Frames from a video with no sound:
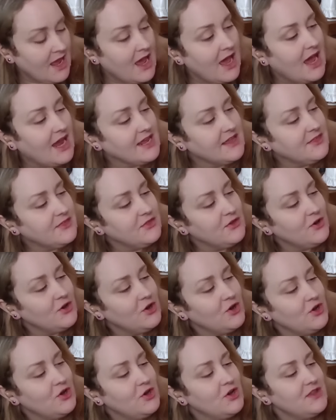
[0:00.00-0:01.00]
I
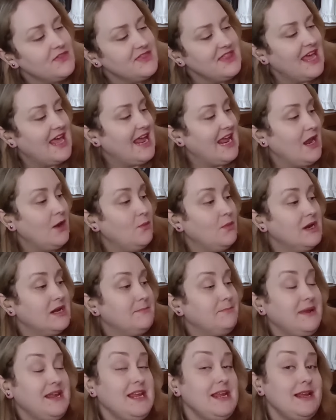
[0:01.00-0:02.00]
thought that it would
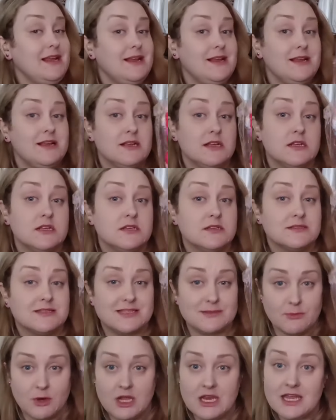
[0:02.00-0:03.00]
be
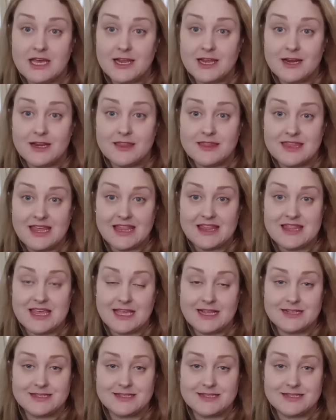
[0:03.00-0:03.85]
smaller than this,